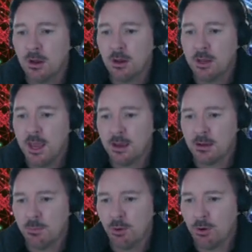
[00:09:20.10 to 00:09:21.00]

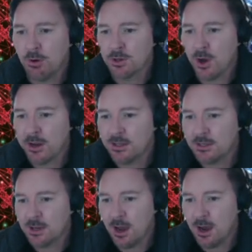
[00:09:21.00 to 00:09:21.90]
yeah, poor old
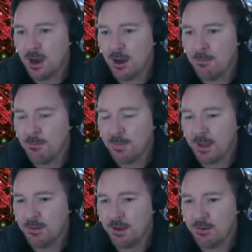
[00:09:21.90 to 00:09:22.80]
Tigers.
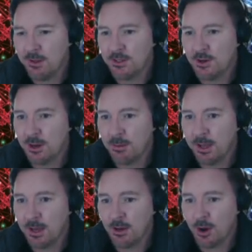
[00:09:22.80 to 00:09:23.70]
They really turned up and
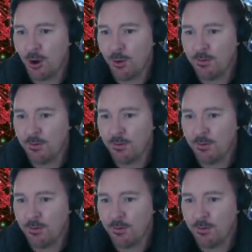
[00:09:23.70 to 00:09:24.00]
had a go.